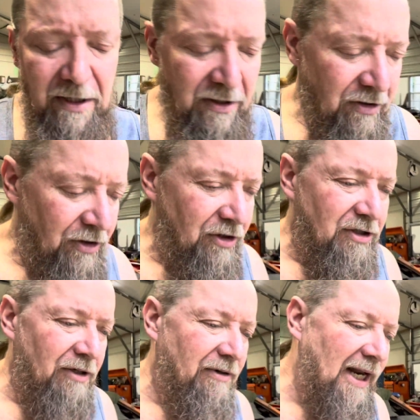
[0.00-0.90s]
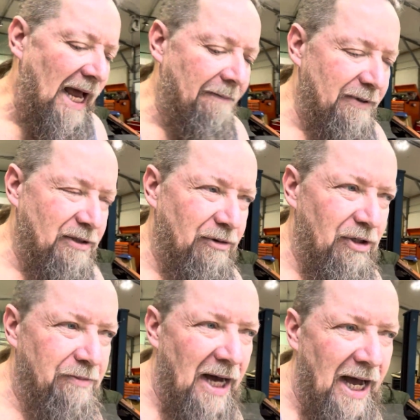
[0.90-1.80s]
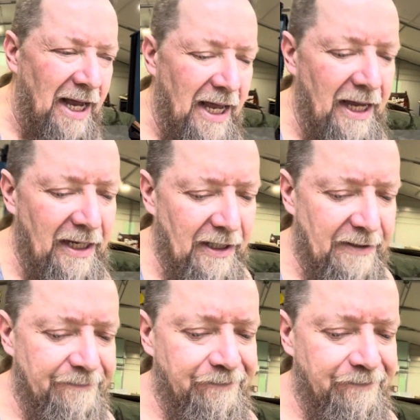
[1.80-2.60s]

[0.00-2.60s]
So usually what happens when you buy a